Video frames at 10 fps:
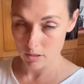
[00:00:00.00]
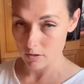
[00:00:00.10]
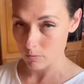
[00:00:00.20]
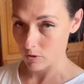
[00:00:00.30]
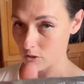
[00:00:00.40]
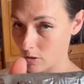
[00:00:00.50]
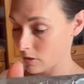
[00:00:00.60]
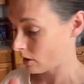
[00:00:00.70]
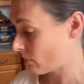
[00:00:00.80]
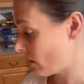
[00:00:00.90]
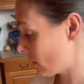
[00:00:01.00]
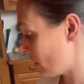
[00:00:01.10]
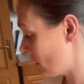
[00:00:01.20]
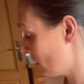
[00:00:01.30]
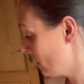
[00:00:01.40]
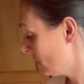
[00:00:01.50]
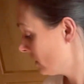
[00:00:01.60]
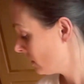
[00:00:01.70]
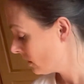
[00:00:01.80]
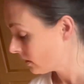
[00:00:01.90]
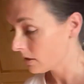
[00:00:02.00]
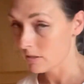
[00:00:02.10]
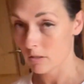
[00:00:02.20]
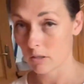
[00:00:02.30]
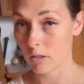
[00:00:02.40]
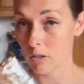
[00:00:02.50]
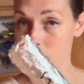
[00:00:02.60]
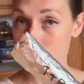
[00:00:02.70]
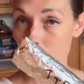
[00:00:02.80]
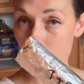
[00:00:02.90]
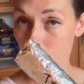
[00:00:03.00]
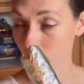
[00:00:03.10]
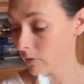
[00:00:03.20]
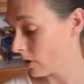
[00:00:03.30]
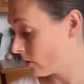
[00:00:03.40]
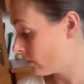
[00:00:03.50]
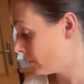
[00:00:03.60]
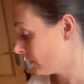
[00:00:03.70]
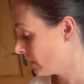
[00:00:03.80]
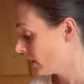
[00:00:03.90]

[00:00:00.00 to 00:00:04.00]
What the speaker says: This one's turkey and American. These are turkey and provolone.